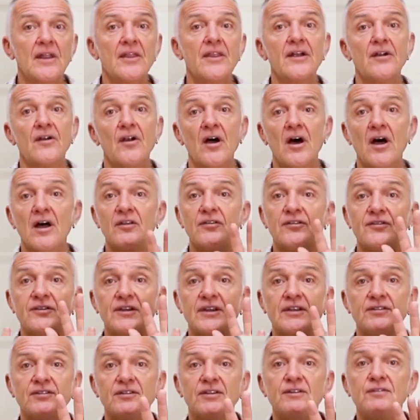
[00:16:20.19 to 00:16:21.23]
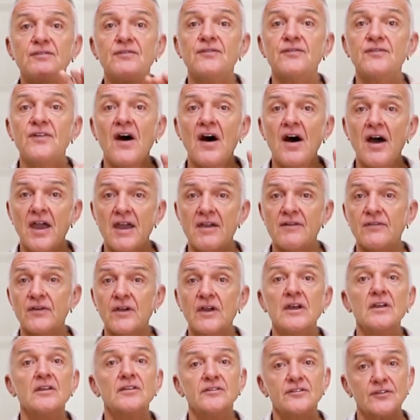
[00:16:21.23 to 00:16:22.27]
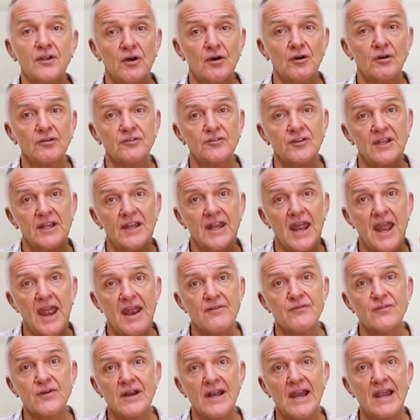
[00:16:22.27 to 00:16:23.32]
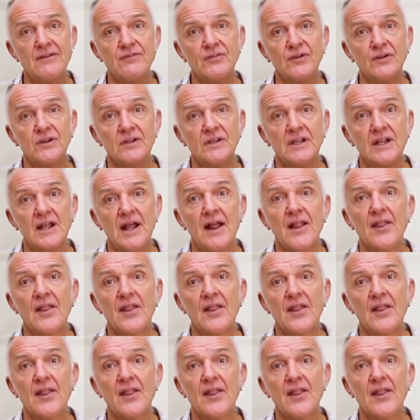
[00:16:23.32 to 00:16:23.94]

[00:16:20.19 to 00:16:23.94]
There are 65 songs in every level.